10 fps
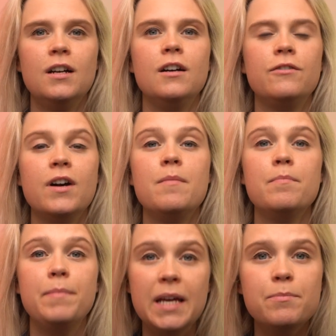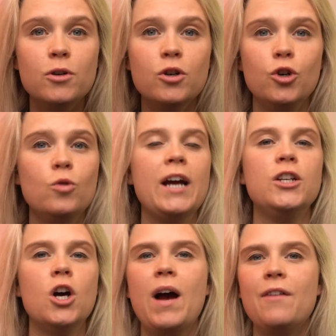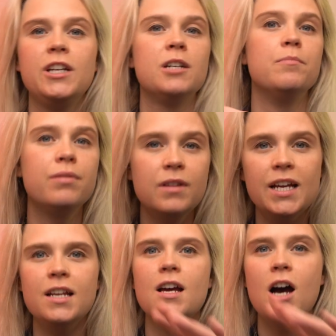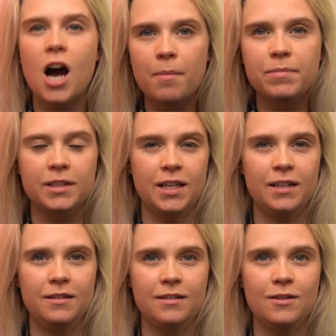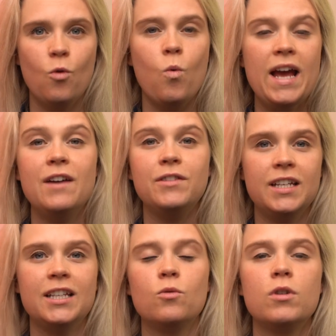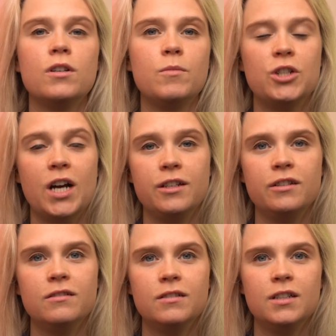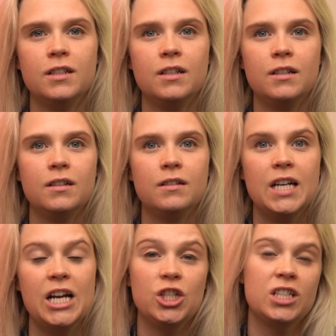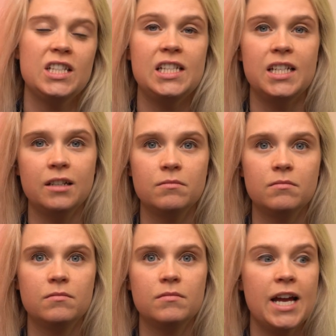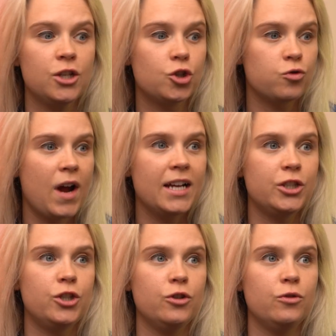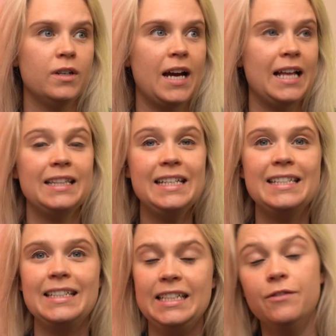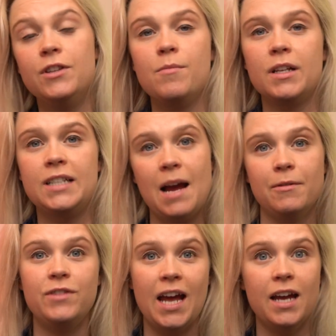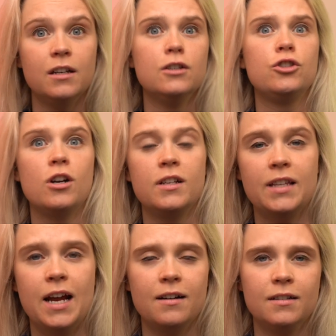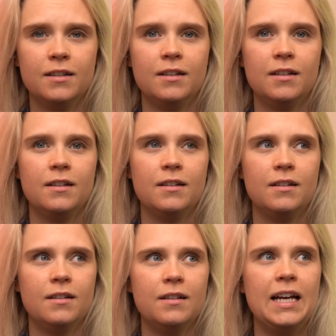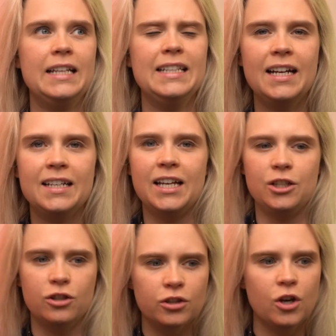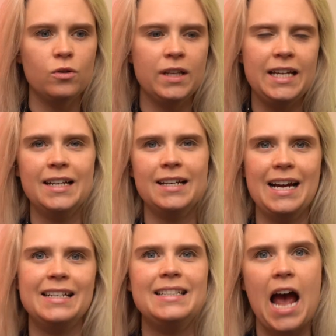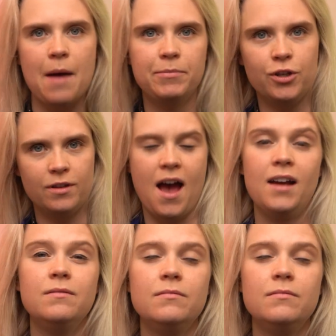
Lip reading: from people who I know have the complete opposite way of seeing the world in which I do. And just listening and trying to at least give them the time of day, starting there. And then as I slowly adapt to that,